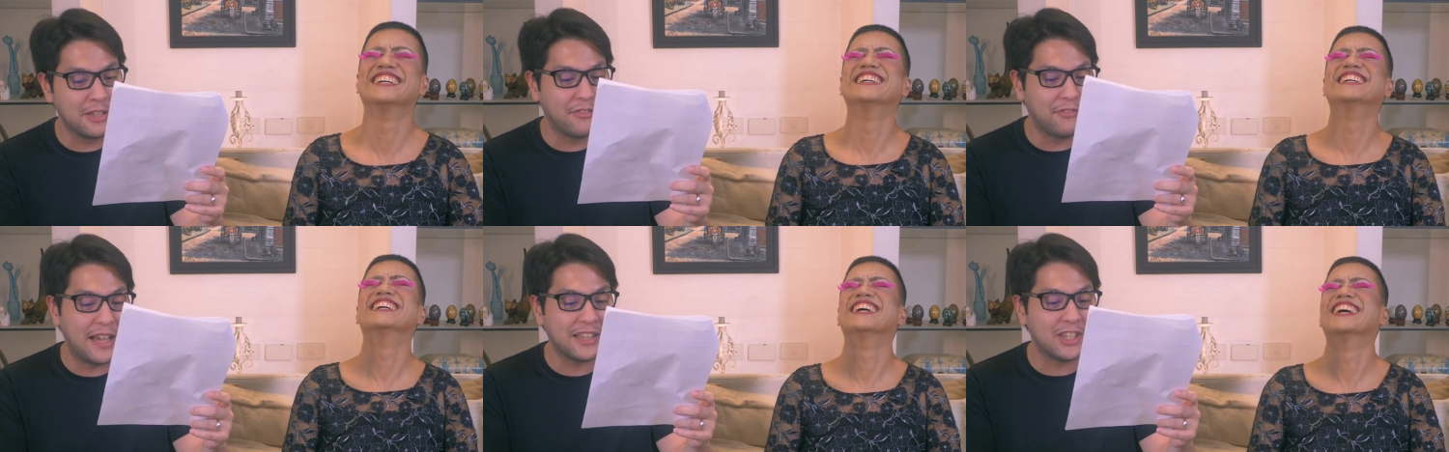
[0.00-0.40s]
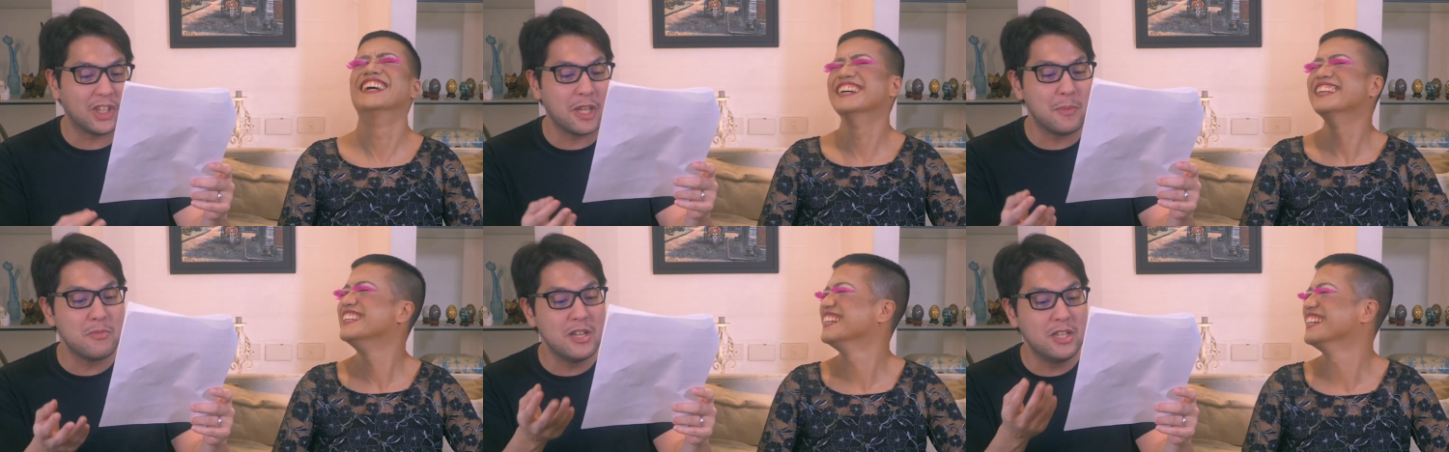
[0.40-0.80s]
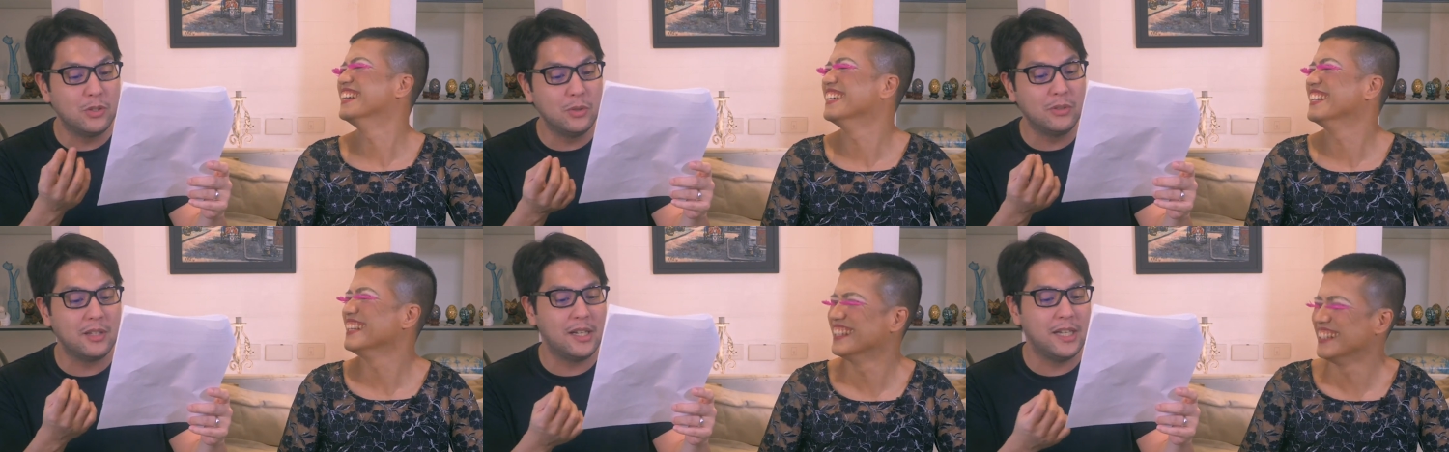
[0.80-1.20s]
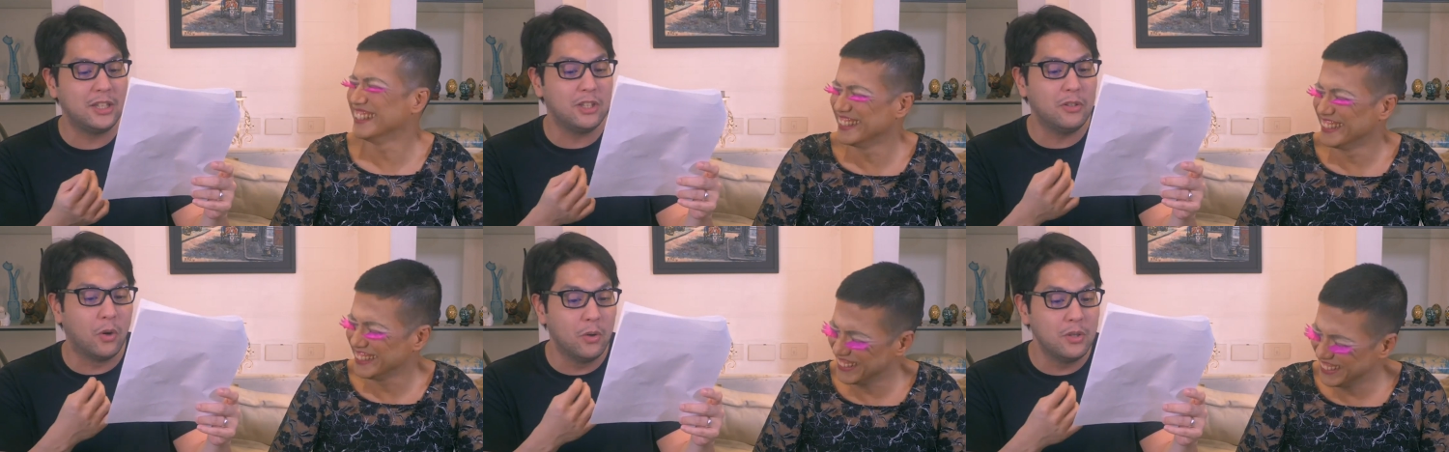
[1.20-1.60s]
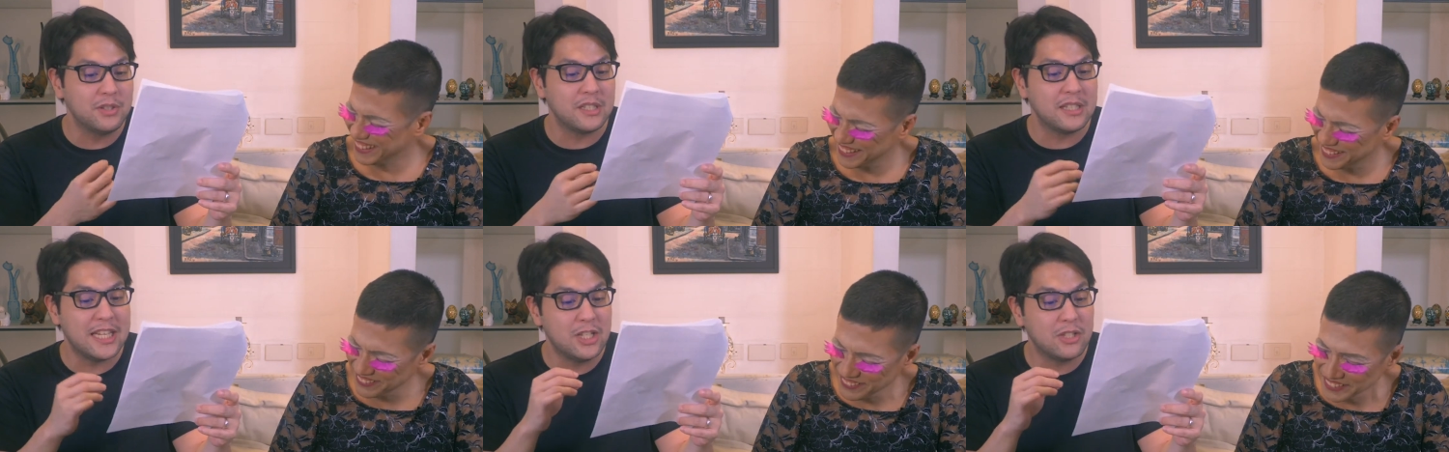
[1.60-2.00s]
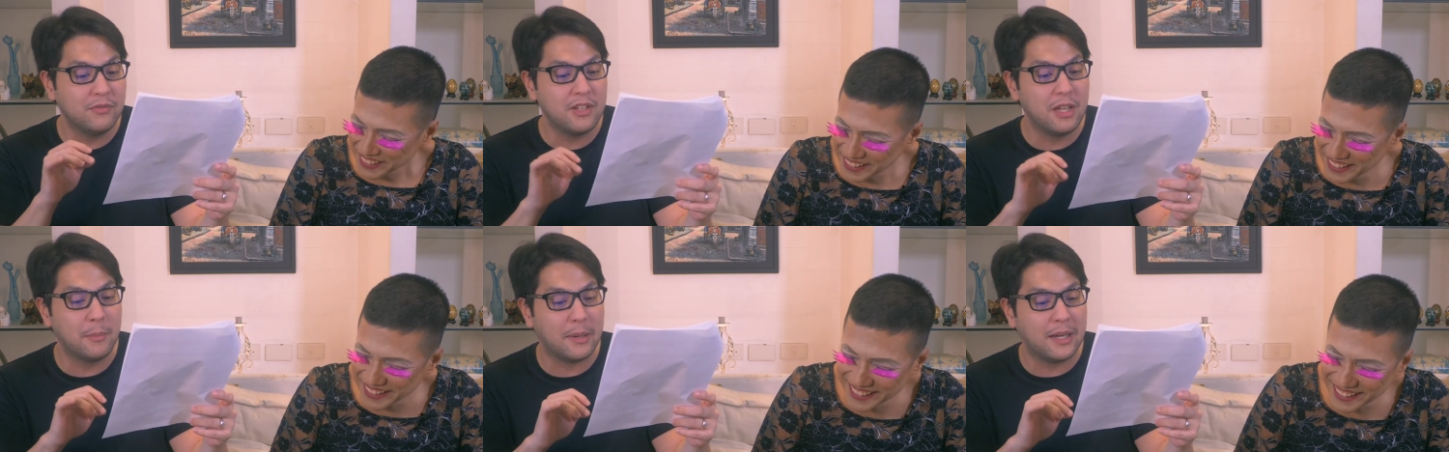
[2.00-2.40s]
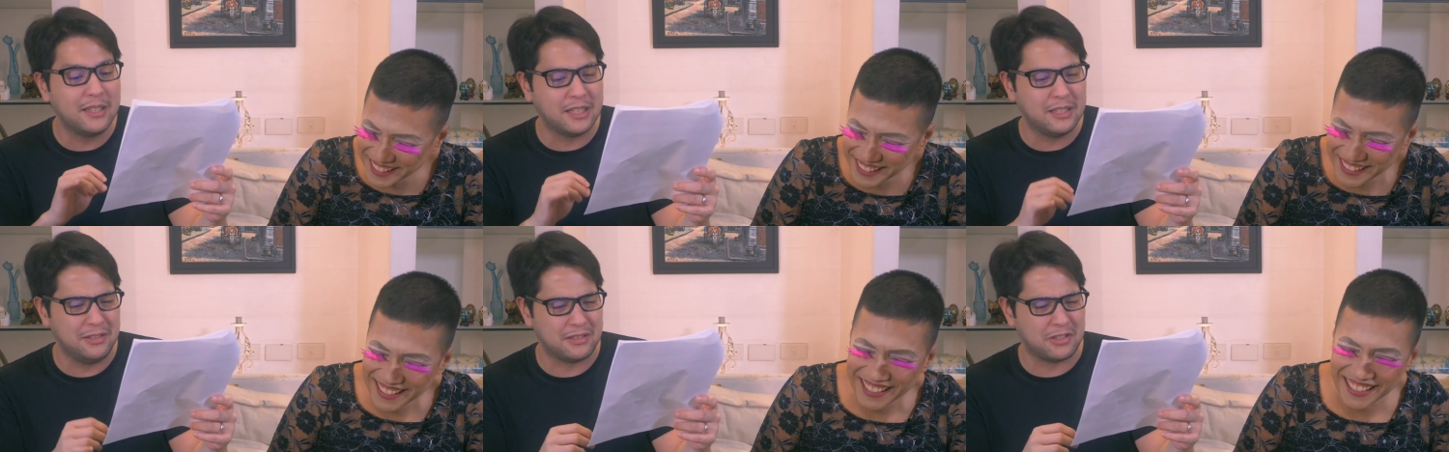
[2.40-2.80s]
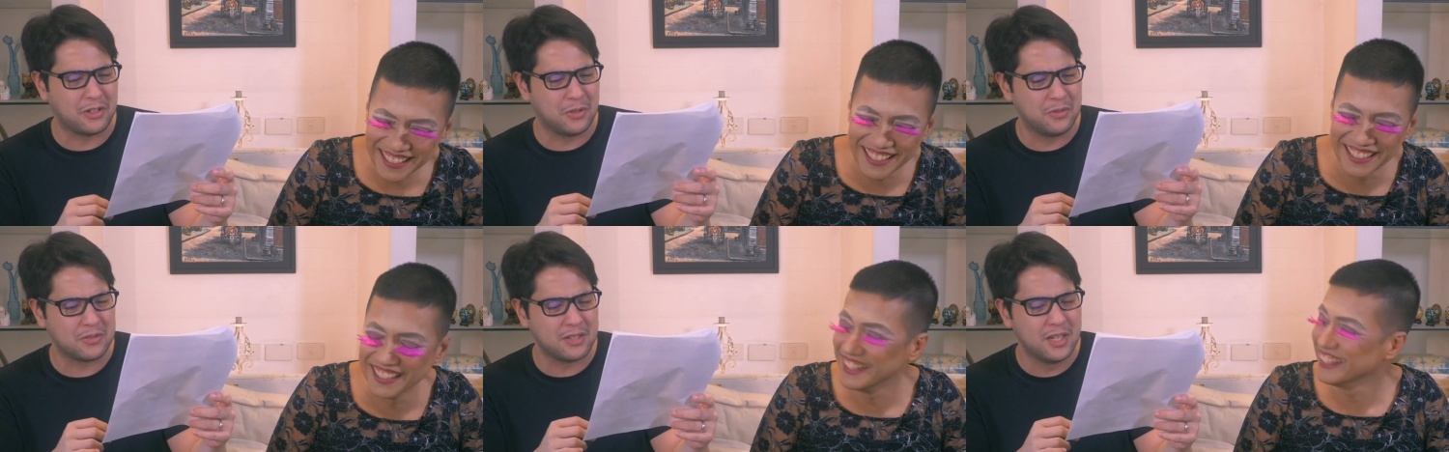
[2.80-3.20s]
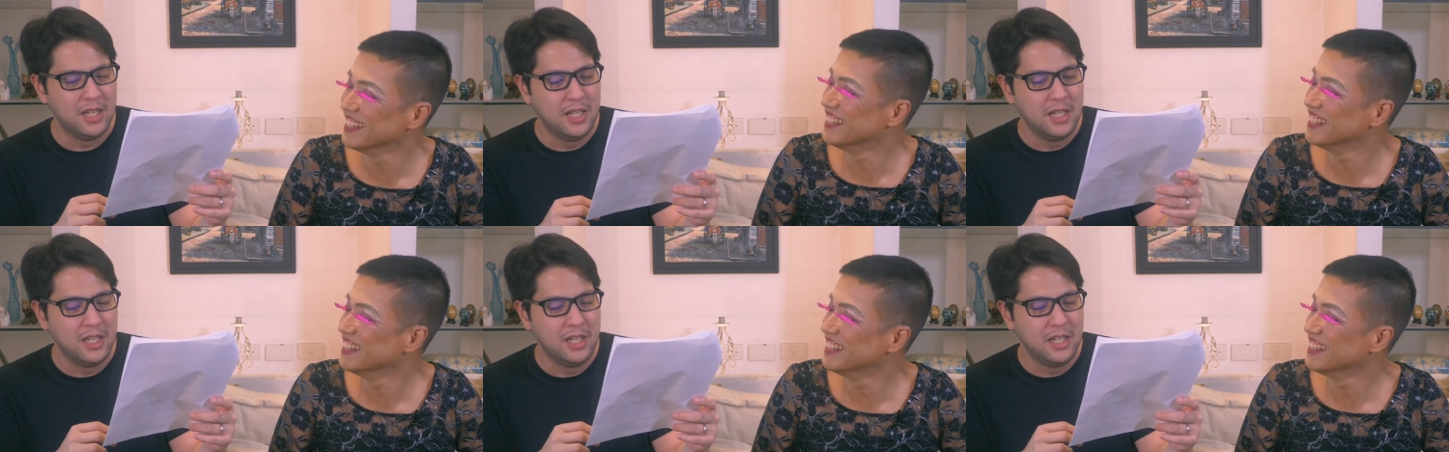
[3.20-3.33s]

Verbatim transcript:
Speaker 1: and the fact that they breathe through their little holes in each of their bodies. Yes,